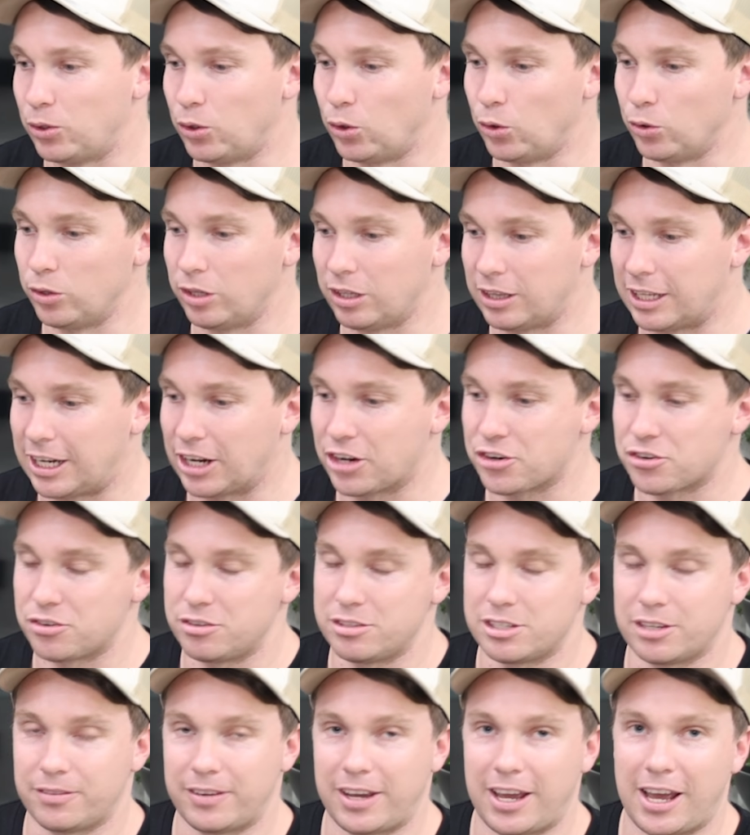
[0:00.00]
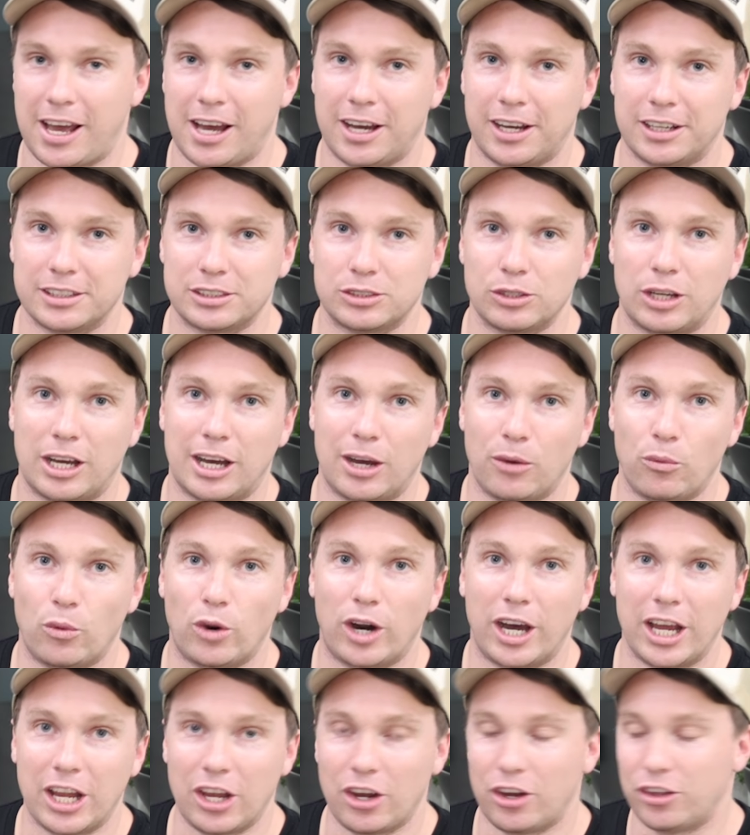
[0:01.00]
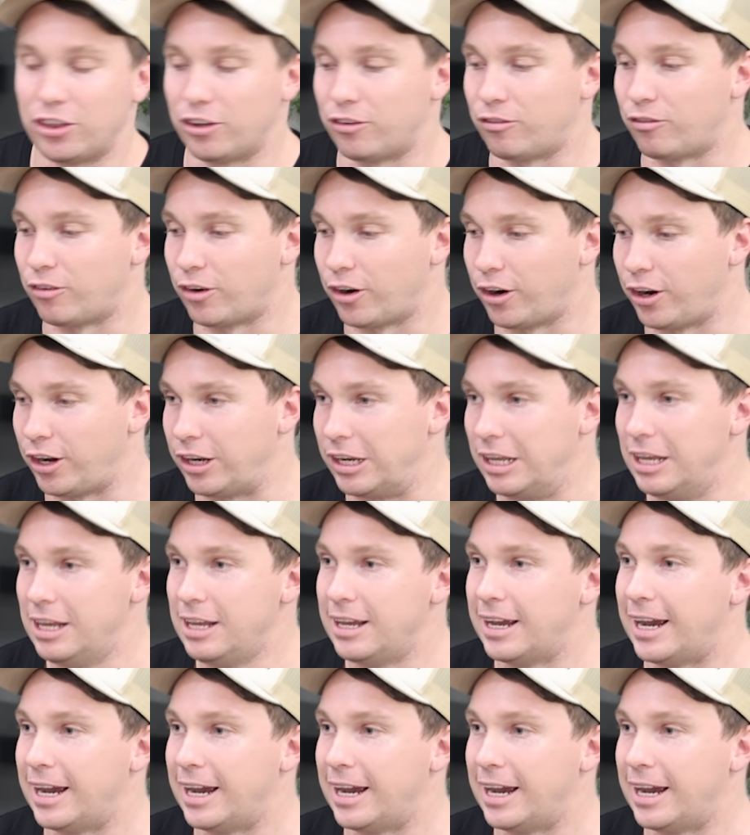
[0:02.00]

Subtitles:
all the luxuries of a house while you're on the road.